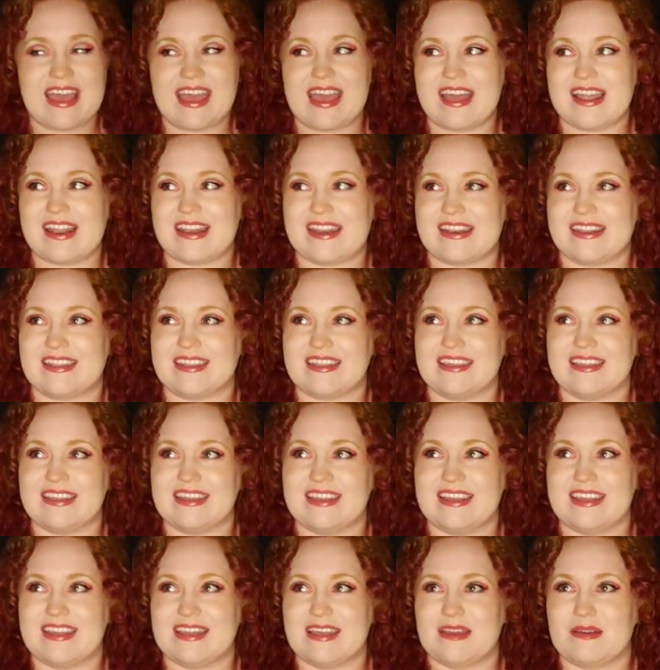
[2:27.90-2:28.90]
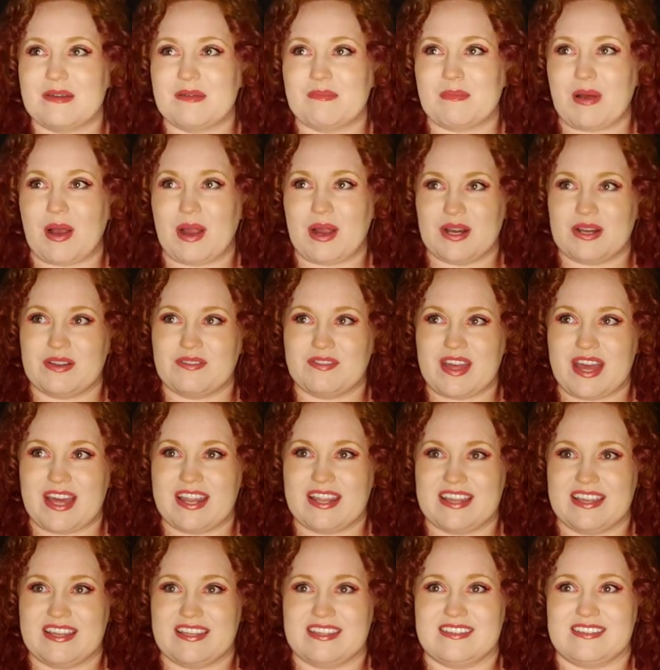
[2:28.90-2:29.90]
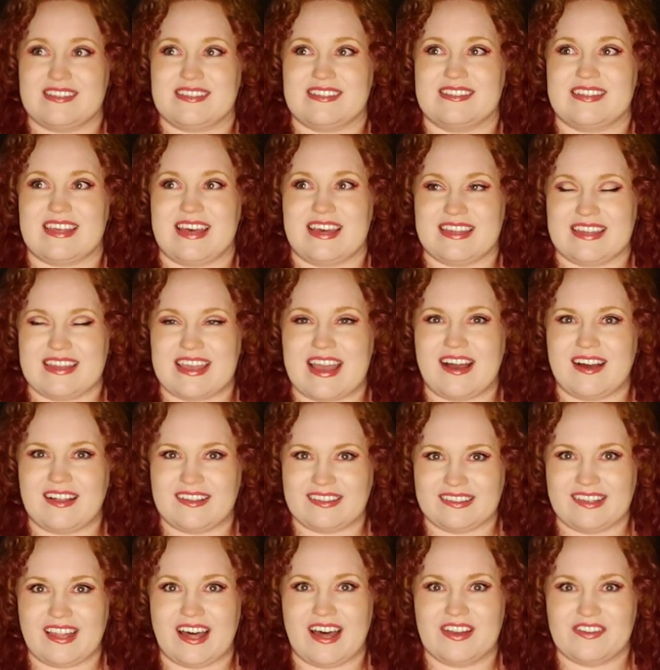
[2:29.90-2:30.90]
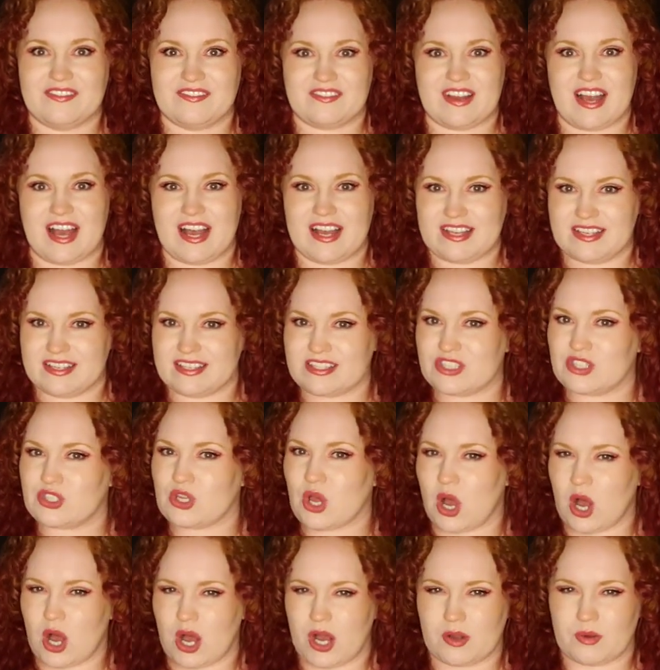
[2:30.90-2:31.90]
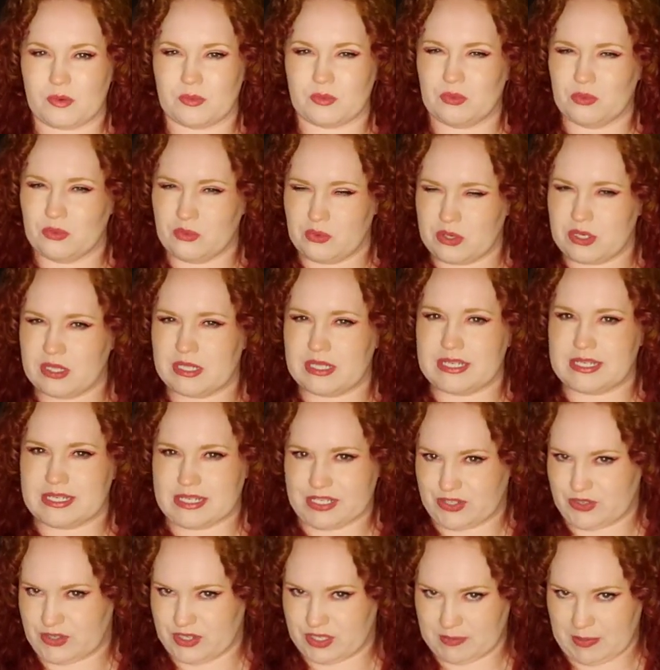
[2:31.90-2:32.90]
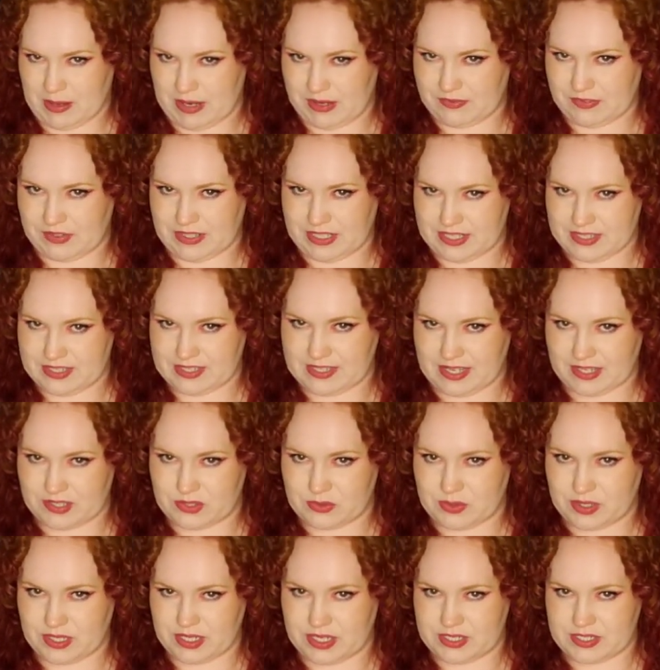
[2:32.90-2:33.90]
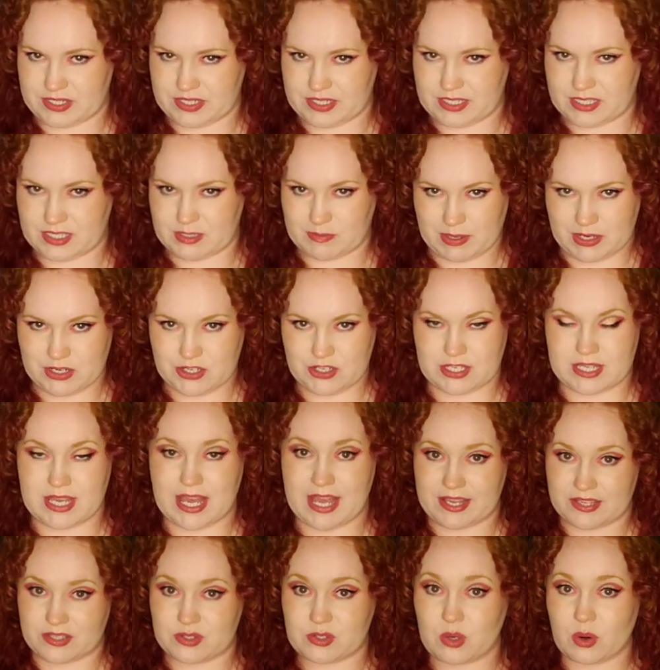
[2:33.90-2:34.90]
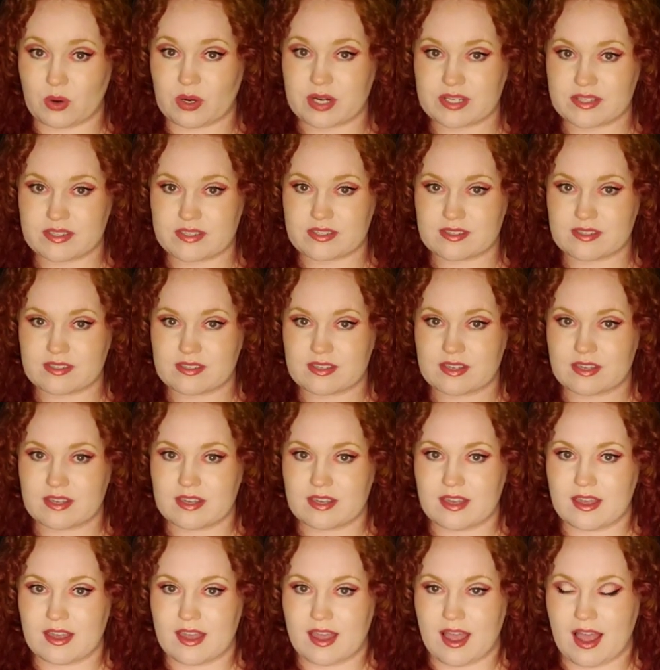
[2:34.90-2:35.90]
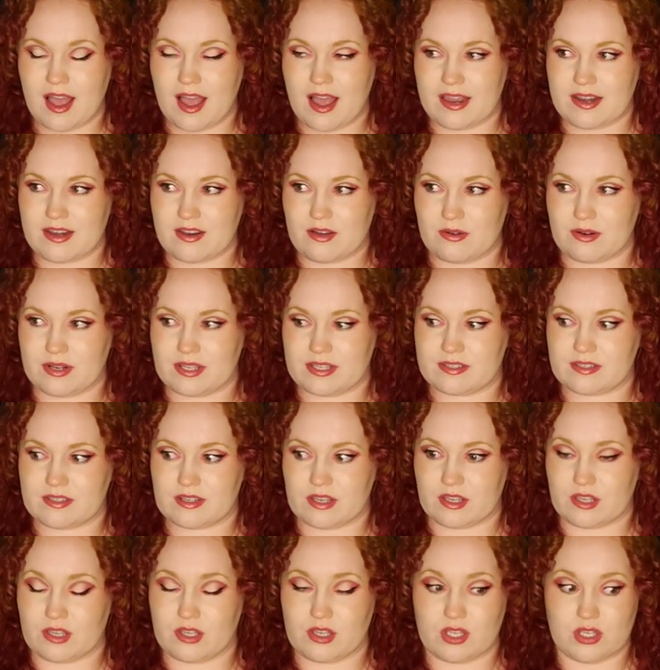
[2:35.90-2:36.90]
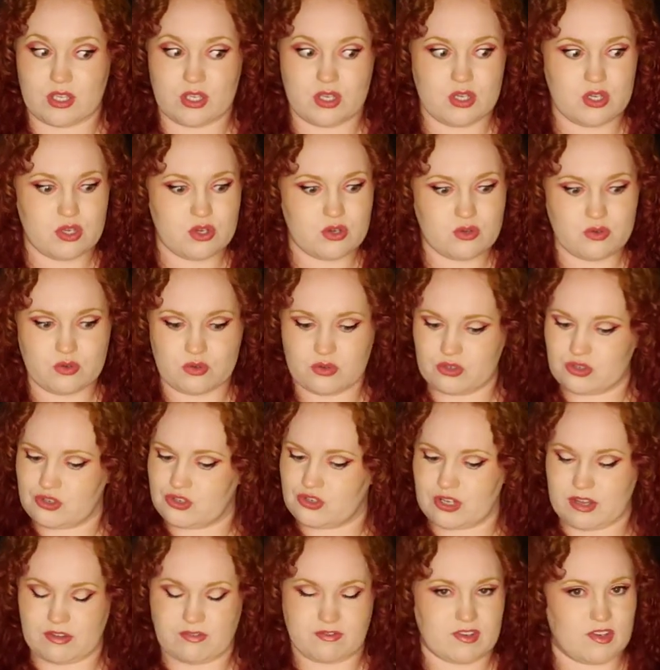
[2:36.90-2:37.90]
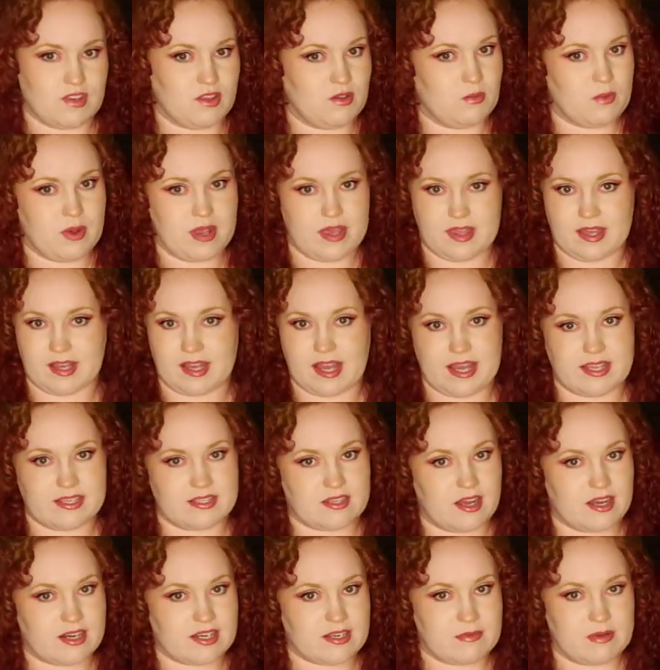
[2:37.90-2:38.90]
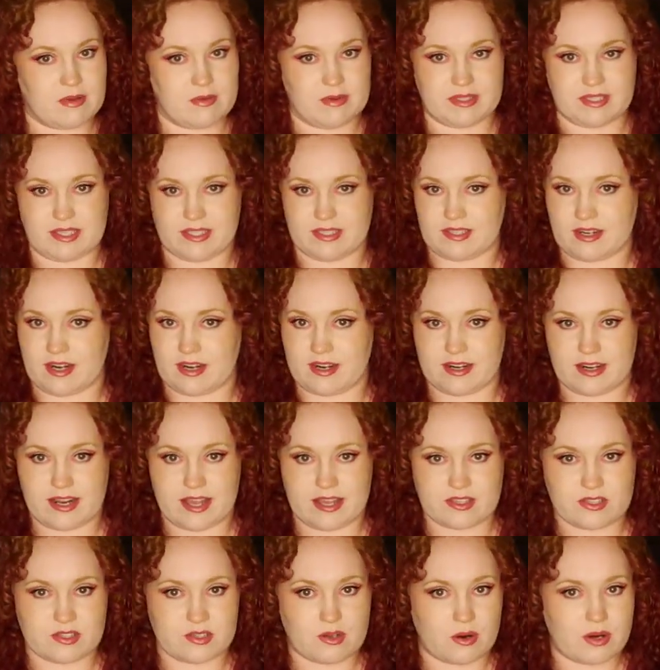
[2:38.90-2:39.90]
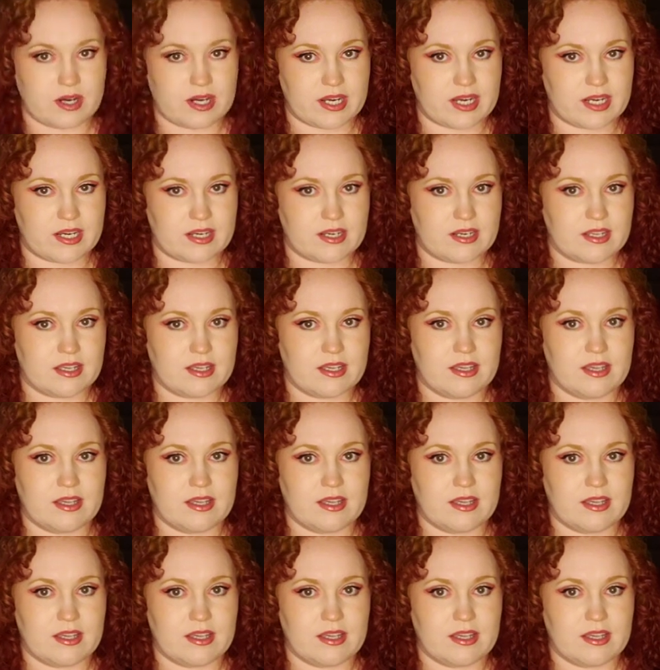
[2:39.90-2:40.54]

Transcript: And part of that is that, yeah, a lot of guys talk really disrespectfully to sex workers, especially escorts. I noticed a huge shift in the way that guys talk to me once I started escorting.